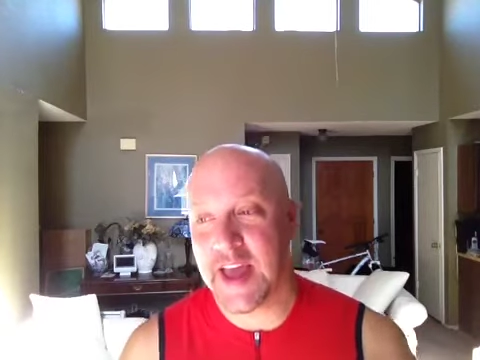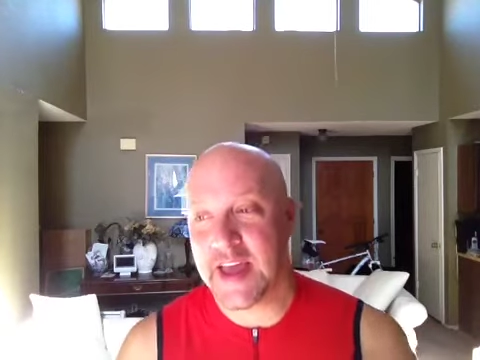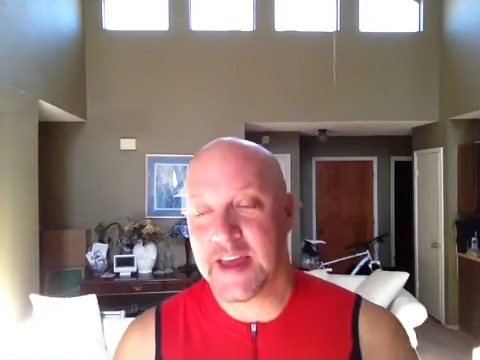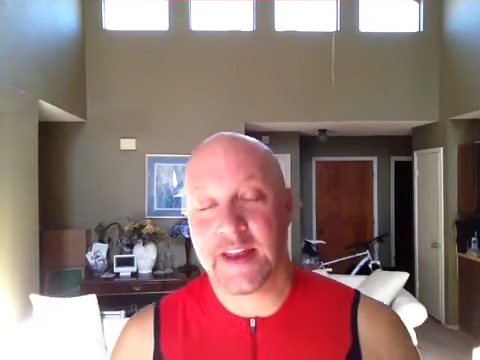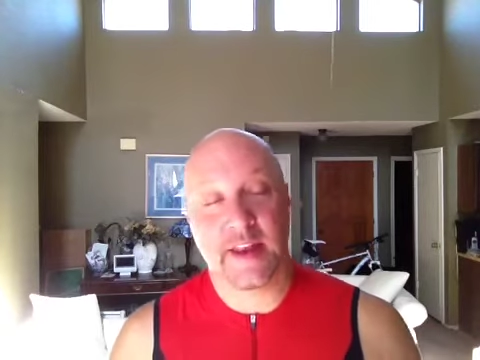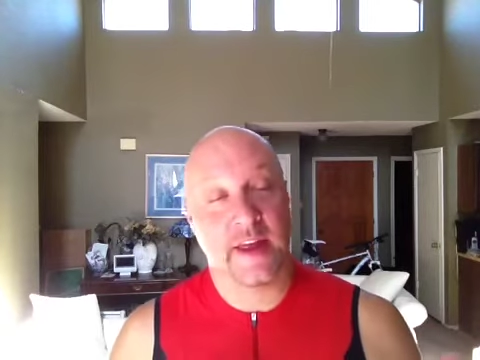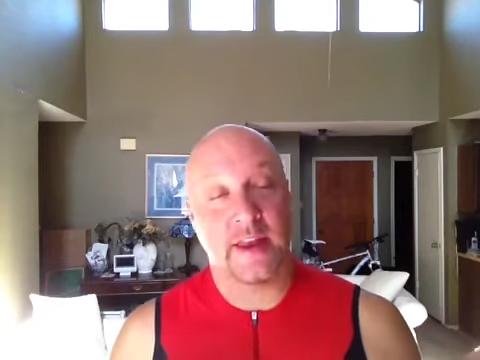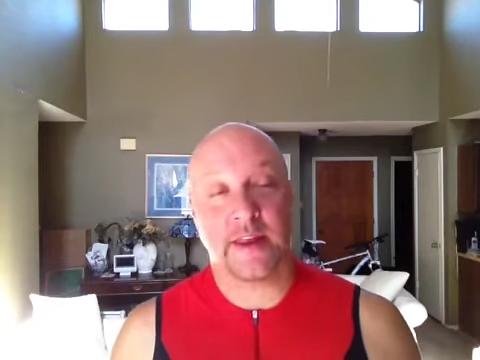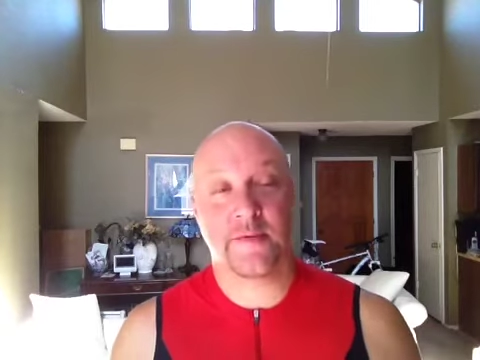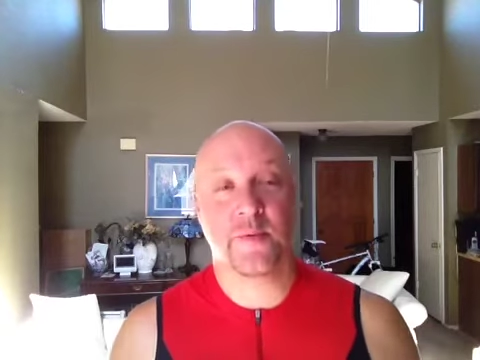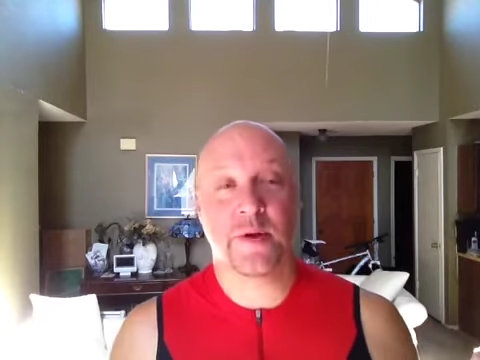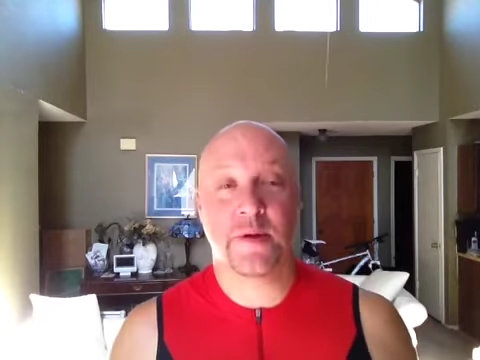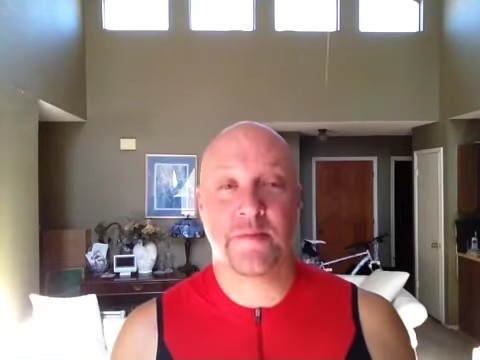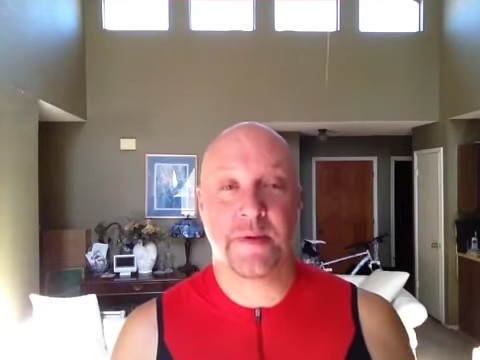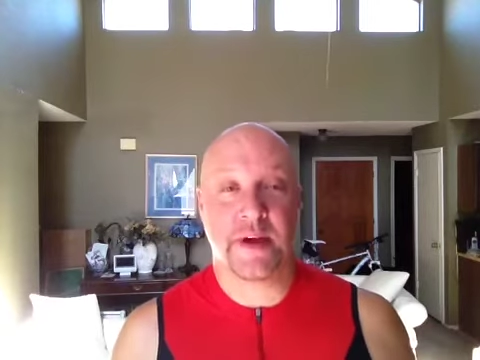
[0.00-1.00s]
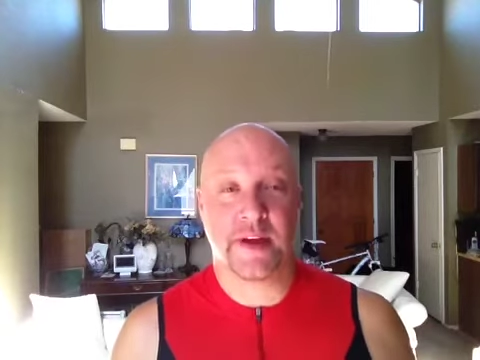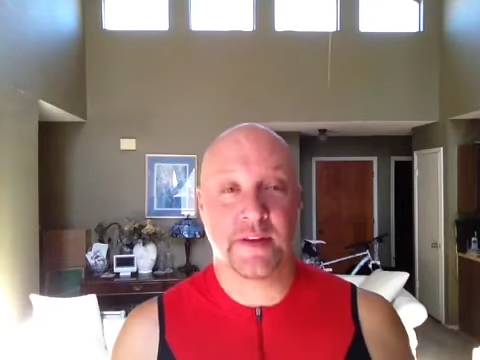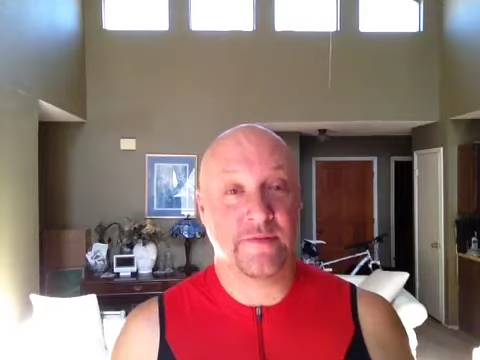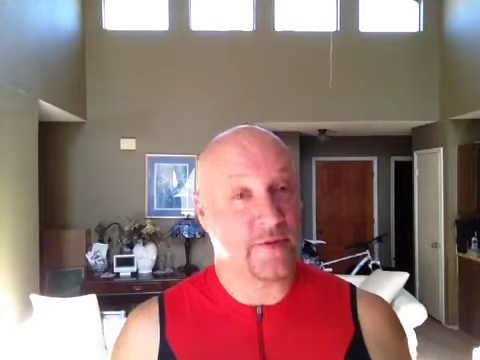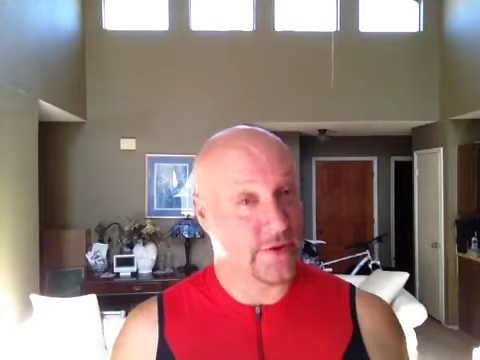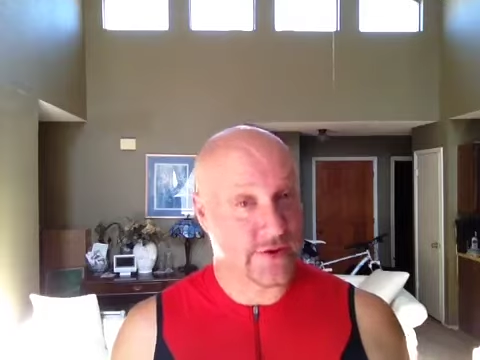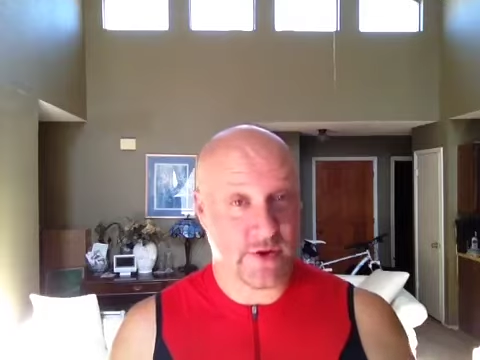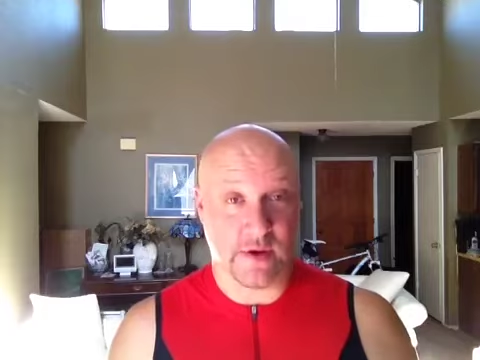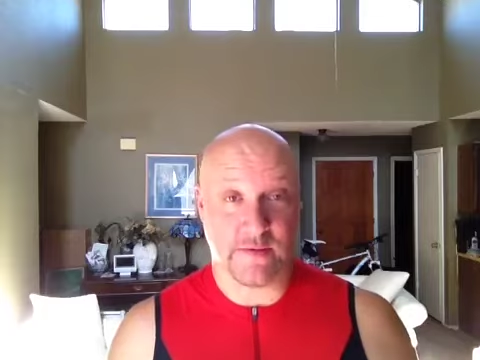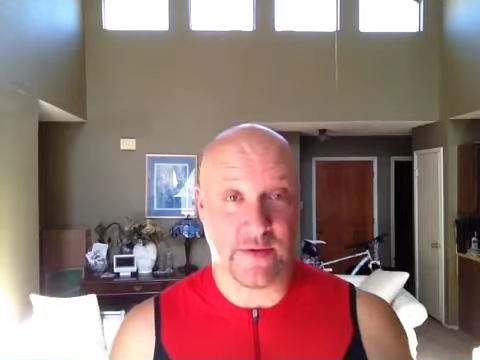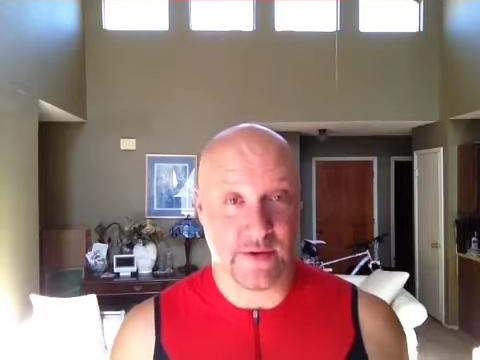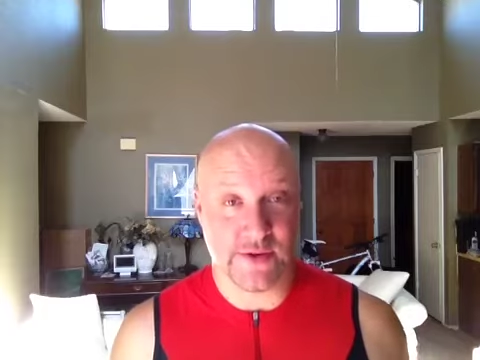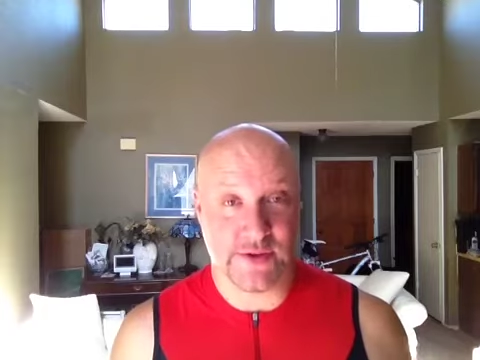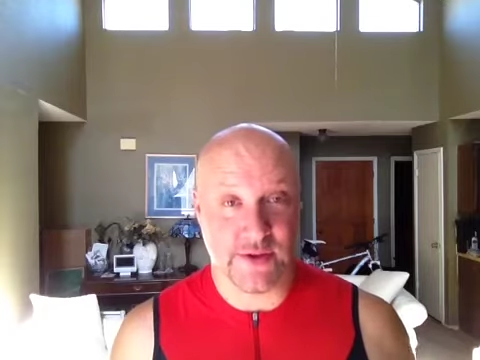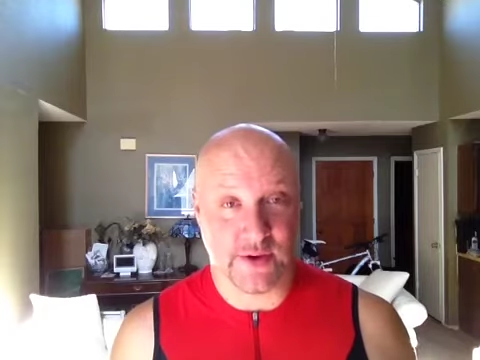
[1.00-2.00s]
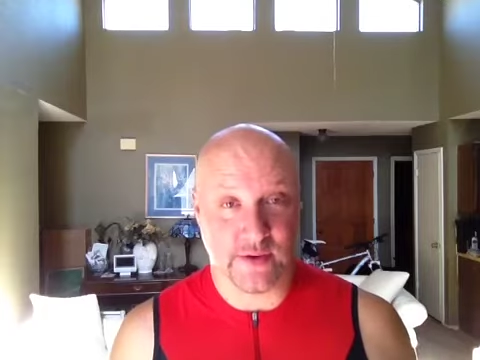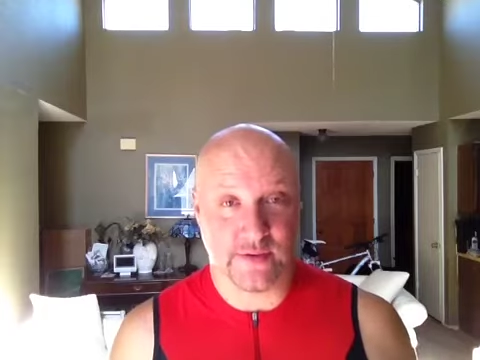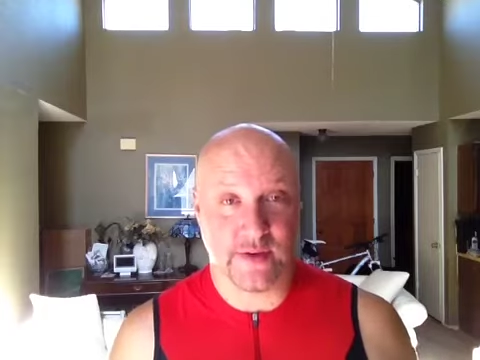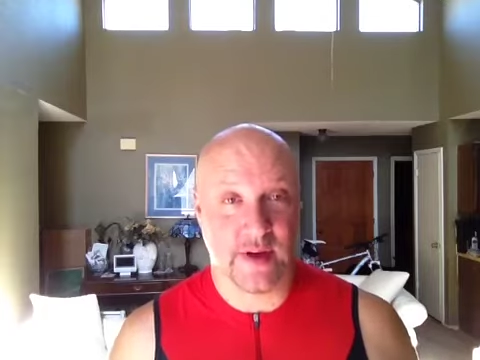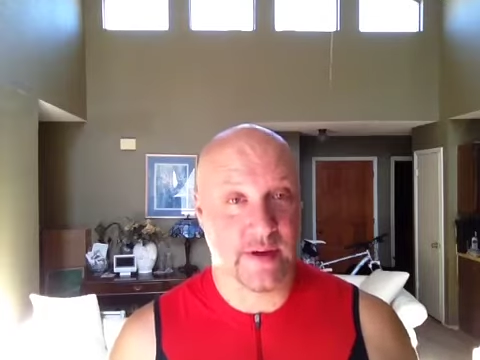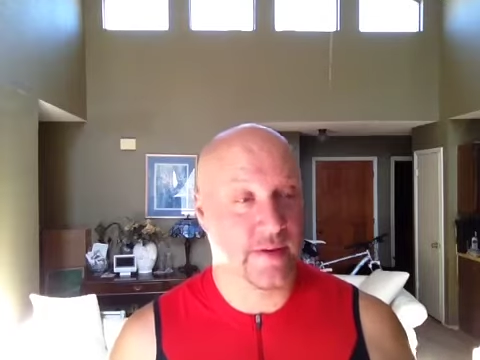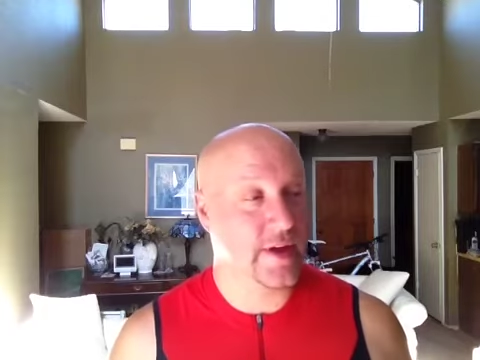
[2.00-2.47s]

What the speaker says: and it would have been first come, first serve.